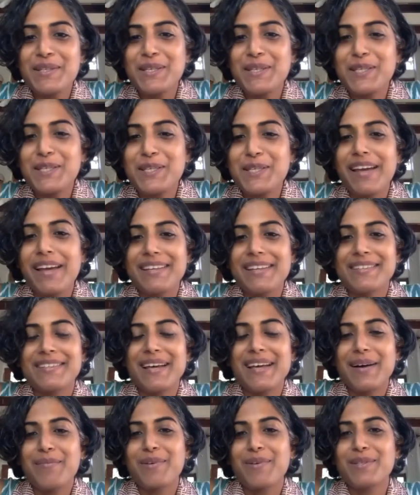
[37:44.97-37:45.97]
a space
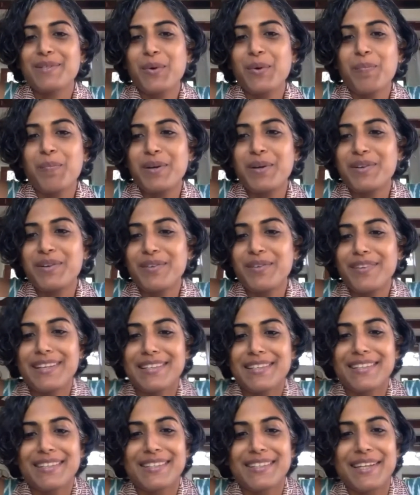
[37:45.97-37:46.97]
that was open to
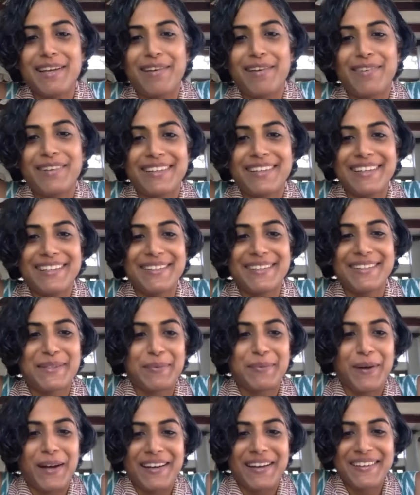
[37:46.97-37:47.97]
this is definitely this
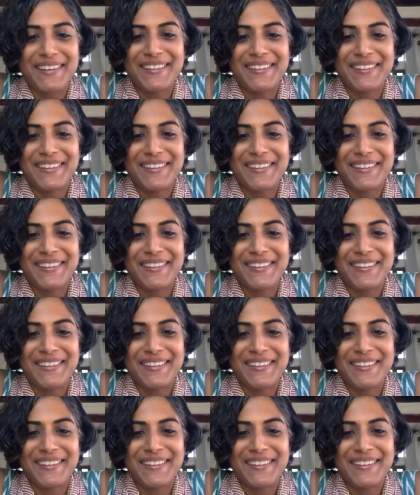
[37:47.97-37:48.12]
one